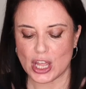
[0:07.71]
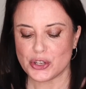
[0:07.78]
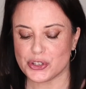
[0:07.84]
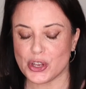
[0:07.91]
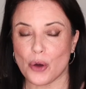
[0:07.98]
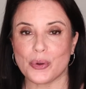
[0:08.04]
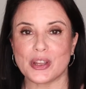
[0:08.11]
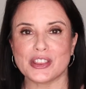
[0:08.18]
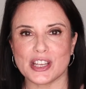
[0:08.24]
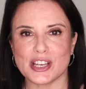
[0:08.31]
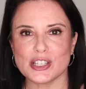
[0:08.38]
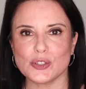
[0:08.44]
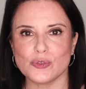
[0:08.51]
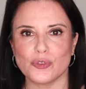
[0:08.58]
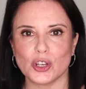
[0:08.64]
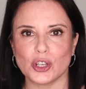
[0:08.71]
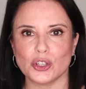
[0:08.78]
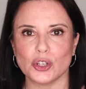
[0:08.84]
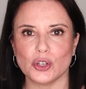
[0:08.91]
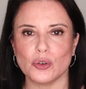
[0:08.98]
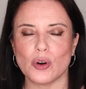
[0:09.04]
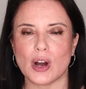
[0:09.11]
So in this
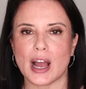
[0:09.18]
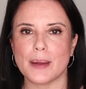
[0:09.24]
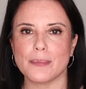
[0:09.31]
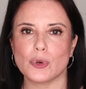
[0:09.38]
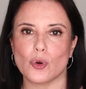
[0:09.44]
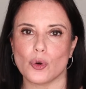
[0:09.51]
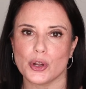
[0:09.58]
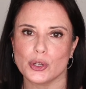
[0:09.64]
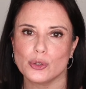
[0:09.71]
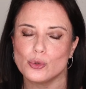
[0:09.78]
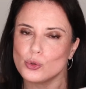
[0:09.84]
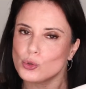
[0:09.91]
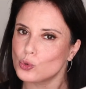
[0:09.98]
video I'm going to